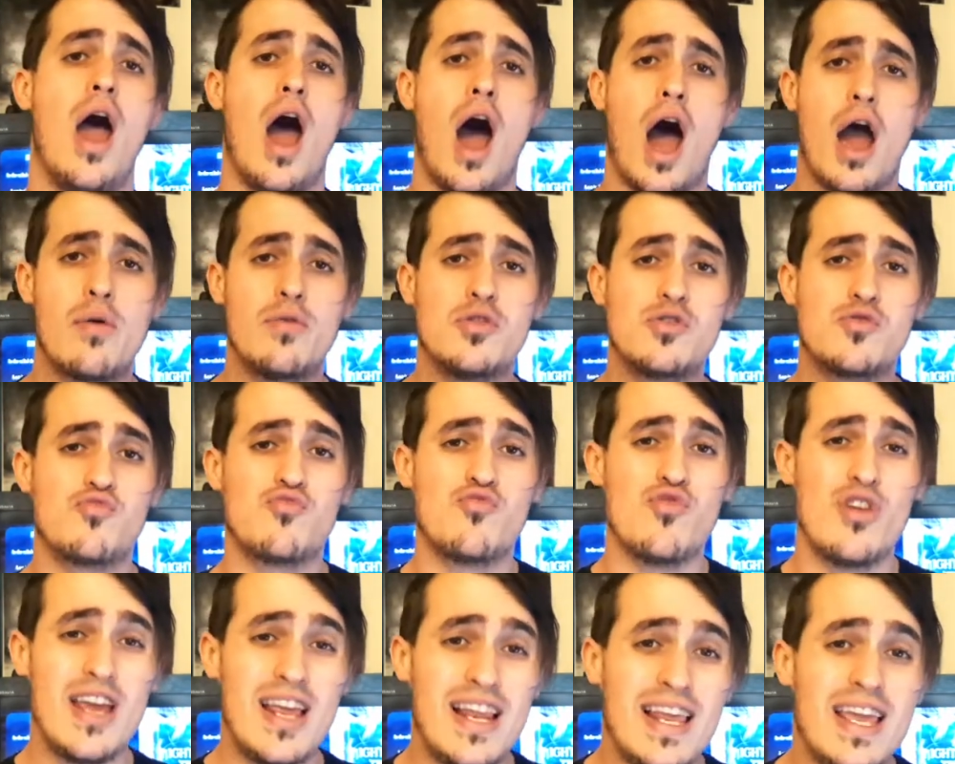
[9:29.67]
I was
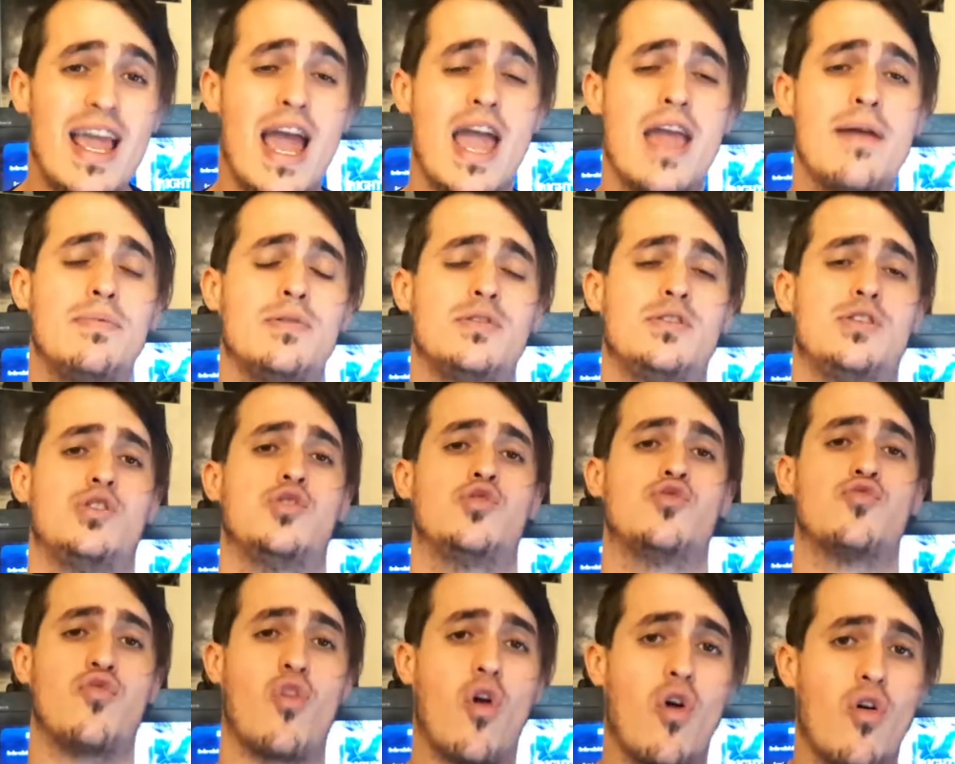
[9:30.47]
really able to
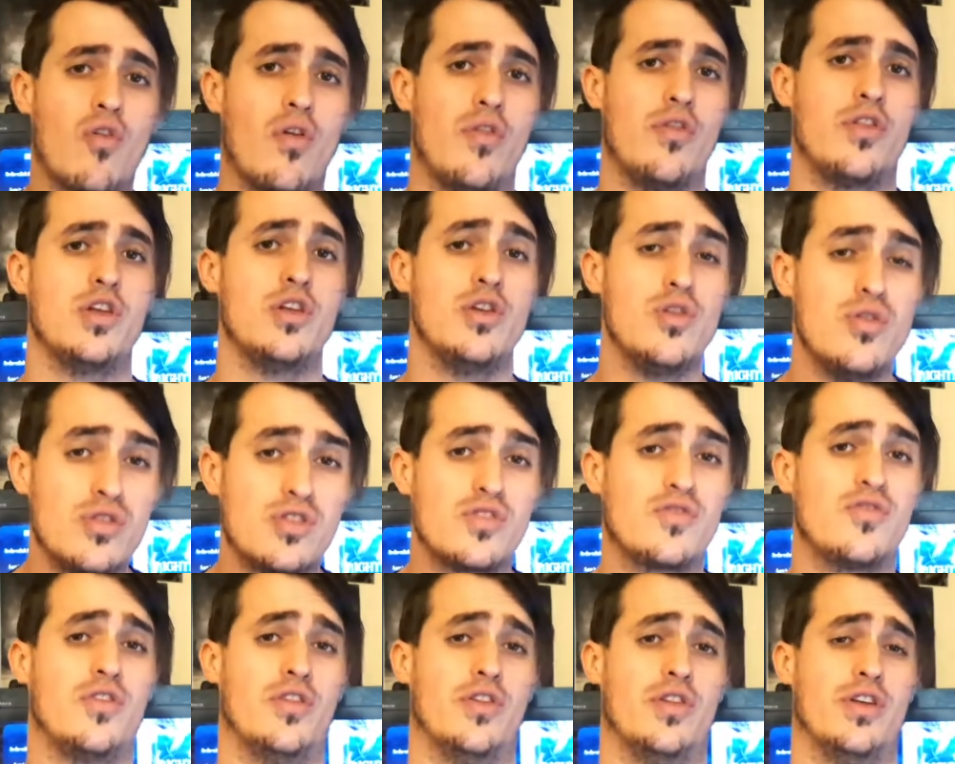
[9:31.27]
draw on the
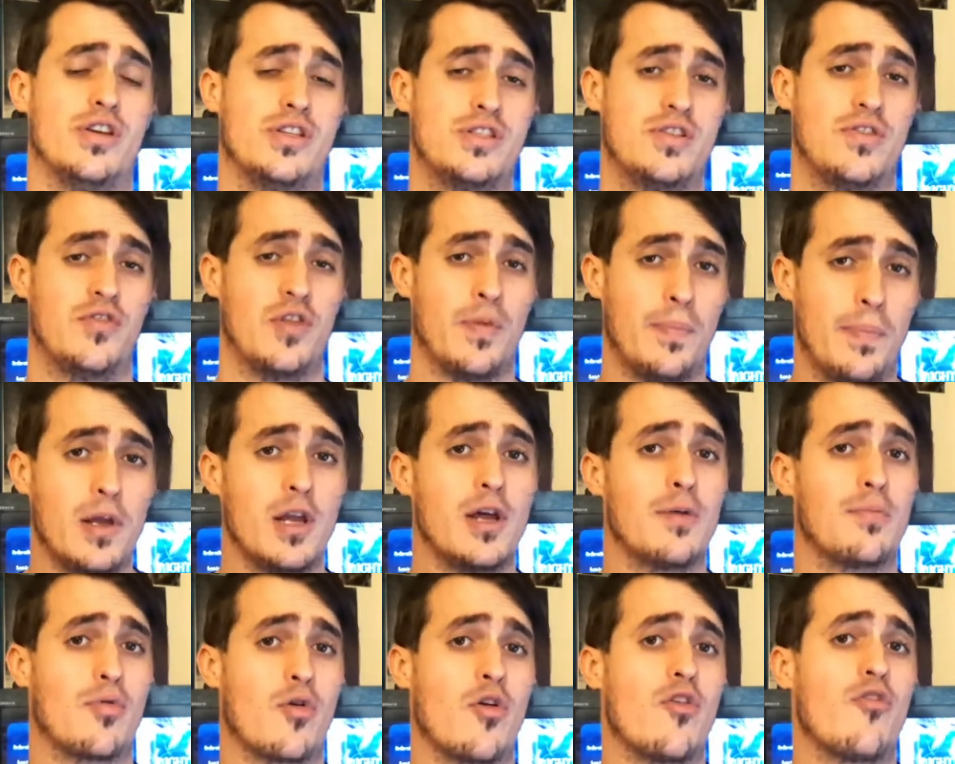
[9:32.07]
usefulness of the
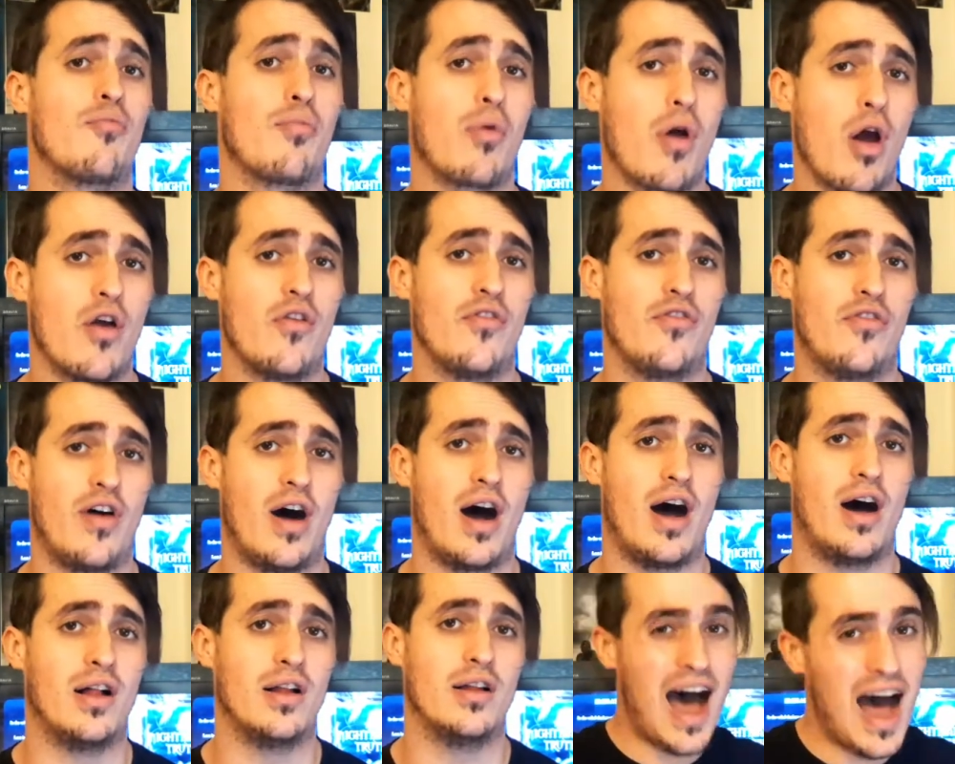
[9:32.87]
Bulletproof Profile.